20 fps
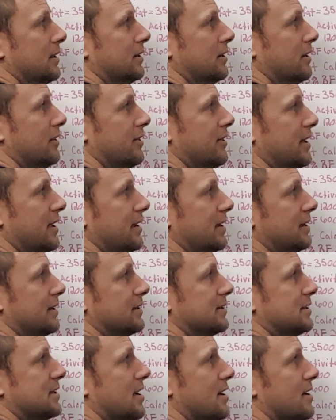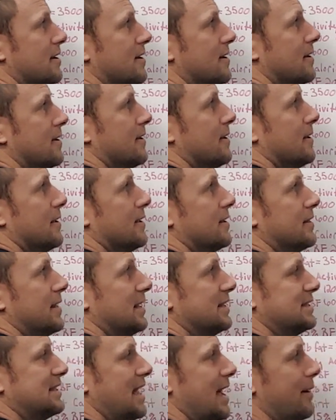the things
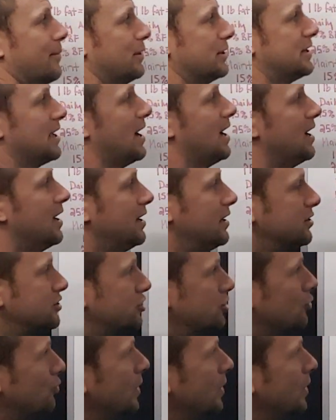that sabotage your